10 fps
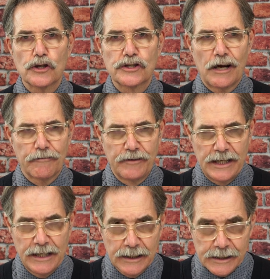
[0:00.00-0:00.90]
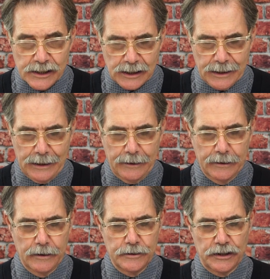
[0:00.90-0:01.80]
yourself needlessly
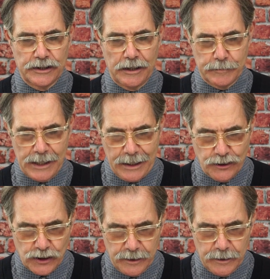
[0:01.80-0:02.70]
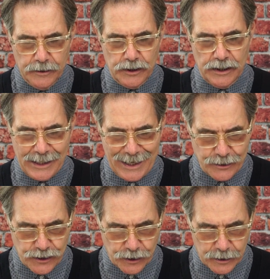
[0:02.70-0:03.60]
to temptation, to
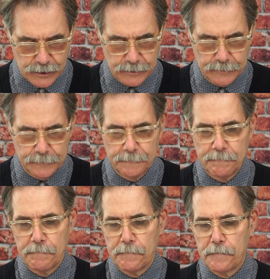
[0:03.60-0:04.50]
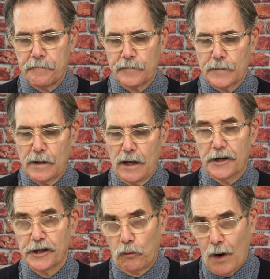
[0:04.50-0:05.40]
danger?
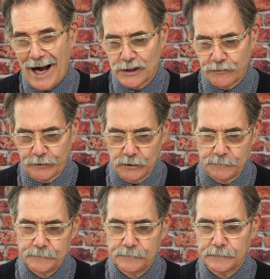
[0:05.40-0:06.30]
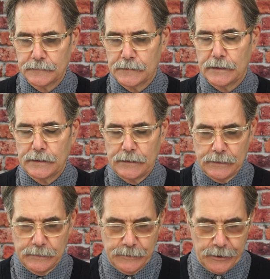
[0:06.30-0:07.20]
Are you watchful?
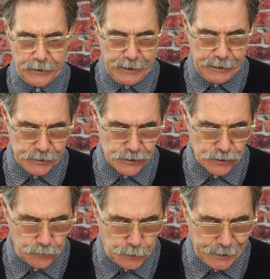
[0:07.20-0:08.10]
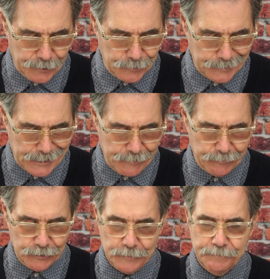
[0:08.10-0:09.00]
There is real
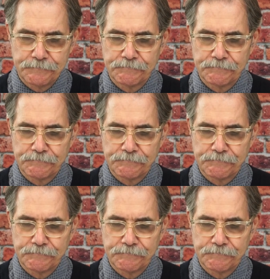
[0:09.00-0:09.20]
evil.